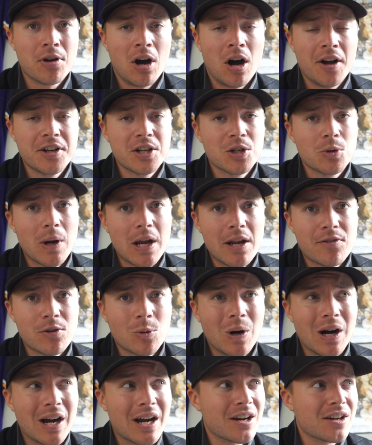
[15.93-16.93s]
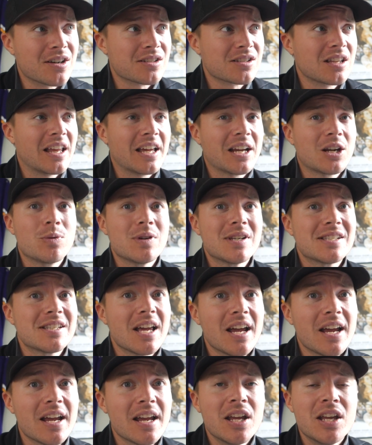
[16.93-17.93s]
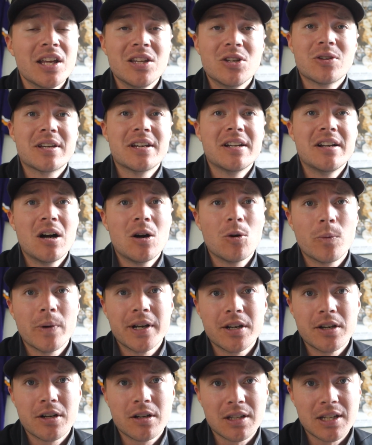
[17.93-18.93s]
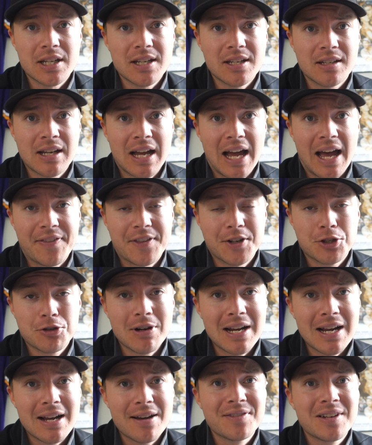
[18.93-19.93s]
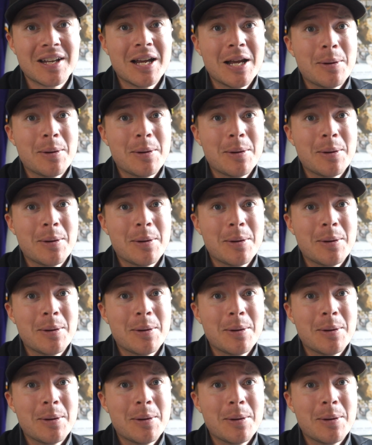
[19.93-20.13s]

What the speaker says: on your waiver wires. Like we say, you cannot win your league at the draft,